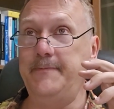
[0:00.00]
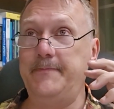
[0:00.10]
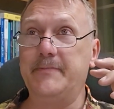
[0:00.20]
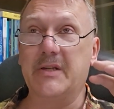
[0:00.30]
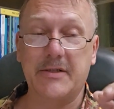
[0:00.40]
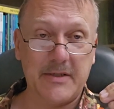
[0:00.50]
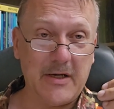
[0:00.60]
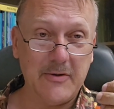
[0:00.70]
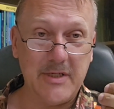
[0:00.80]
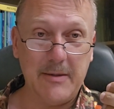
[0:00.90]
this is
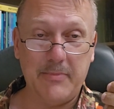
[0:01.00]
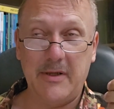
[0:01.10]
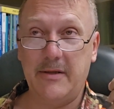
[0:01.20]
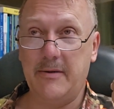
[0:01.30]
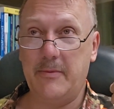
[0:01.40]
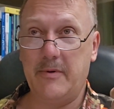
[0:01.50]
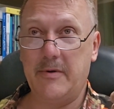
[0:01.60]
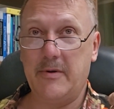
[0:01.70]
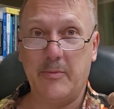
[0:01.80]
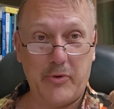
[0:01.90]
how deeply the,
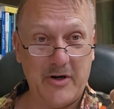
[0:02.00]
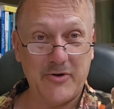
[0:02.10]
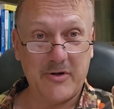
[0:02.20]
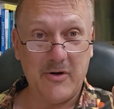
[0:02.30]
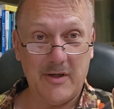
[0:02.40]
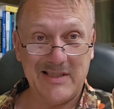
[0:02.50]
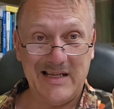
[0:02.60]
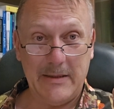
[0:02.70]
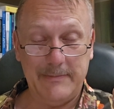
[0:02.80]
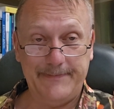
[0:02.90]
the, the pressure got to
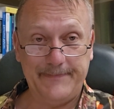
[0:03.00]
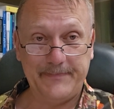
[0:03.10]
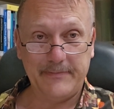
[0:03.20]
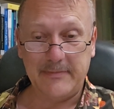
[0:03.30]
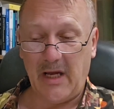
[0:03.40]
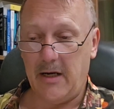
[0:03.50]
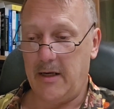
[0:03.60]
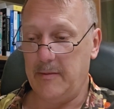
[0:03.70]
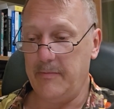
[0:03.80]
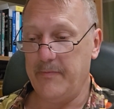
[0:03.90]
him,
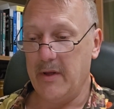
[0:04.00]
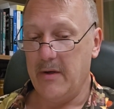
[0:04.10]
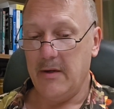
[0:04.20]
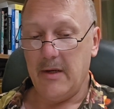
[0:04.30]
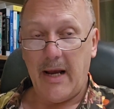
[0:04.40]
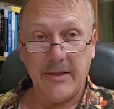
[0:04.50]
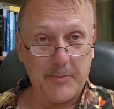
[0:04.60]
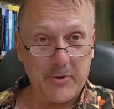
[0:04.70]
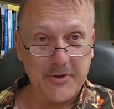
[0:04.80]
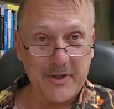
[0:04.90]
um, and the
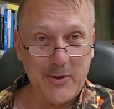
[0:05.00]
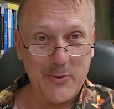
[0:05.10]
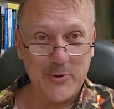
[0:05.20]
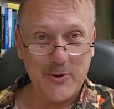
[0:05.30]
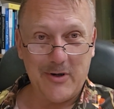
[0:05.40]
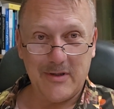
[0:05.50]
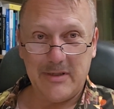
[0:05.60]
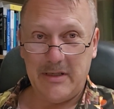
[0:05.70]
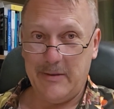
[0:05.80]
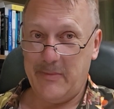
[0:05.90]
persecution got
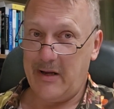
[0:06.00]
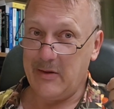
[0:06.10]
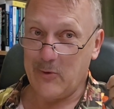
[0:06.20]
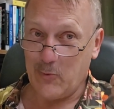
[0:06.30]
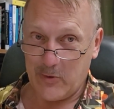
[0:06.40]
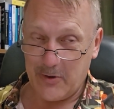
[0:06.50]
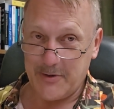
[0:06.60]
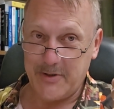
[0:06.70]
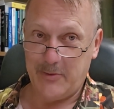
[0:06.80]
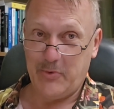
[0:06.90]
to him, and the
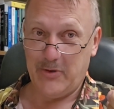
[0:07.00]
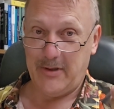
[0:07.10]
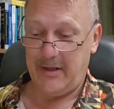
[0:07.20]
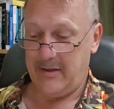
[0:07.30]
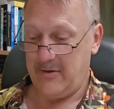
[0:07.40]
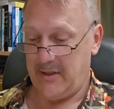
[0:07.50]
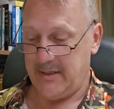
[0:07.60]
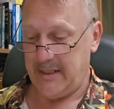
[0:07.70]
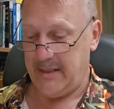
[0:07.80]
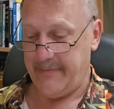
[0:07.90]
words and the bullying
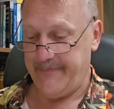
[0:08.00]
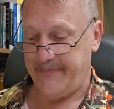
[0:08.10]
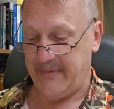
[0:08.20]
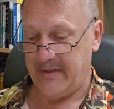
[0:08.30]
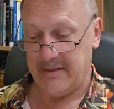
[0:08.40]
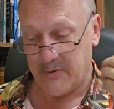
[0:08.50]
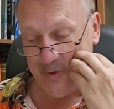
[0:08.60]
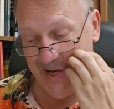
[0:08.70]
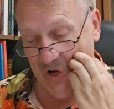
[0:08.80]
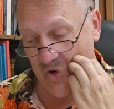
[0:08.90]
got to him. And as
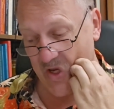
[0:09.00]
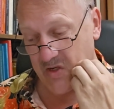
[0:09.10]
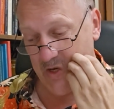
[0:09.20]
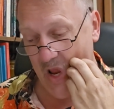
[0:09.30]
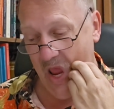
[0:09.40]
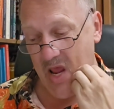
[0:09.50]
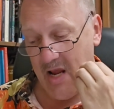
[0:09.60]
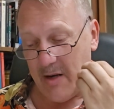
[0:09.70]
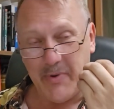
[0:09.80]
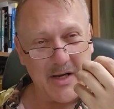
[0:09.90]
we hear this,
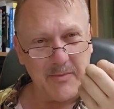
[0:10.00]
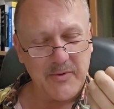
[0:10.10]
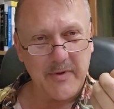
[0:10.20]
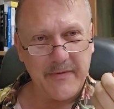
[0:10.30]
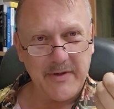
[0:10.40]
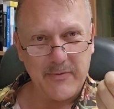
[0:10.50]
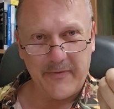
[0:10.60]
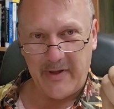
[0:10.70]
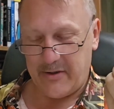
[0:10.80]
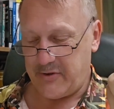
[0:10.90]
it becomes one of these
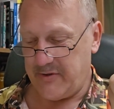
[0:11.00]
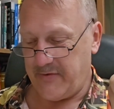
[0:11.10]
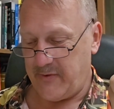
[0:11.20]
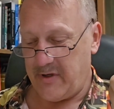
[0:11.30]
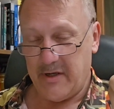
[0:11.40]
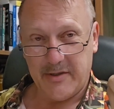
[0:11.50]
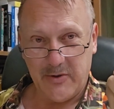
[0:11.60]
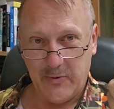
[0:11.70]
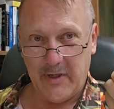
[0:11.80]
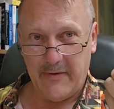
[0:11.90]
reflections for us.
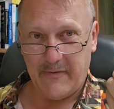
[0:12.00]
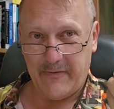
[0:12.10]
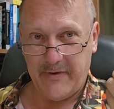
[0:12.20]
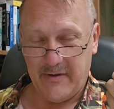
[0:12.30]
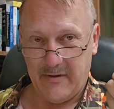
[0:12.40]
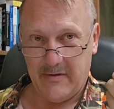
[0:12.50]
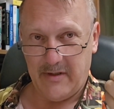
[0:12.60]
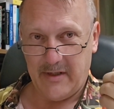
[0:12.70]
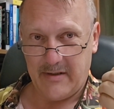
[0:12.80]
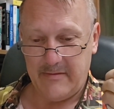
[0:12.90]
Do we ever feel
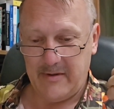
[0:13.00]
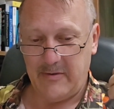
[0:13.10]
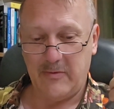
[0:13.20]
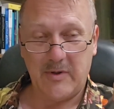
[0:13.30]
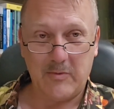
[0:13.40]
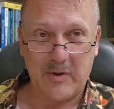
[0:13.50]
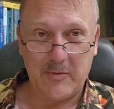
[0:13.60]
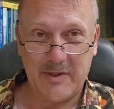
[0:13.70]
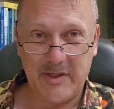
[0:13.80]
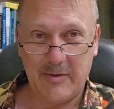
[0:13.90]
like eh, where, where
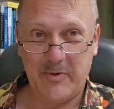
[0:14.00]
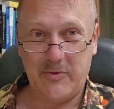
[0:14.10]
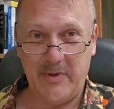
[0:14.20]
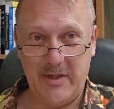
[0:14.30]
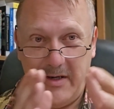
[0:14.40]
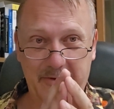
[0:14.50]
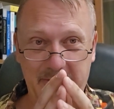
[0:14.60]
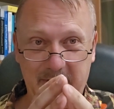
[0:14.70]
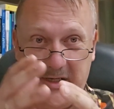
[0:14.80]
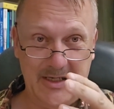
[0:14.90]
we're stuck between
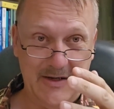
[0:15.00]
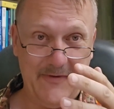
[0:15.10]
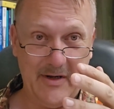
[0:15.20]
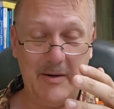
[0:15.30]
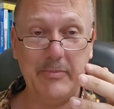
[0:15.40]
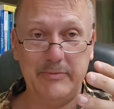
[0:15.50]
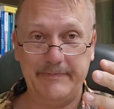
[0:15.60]
either giving up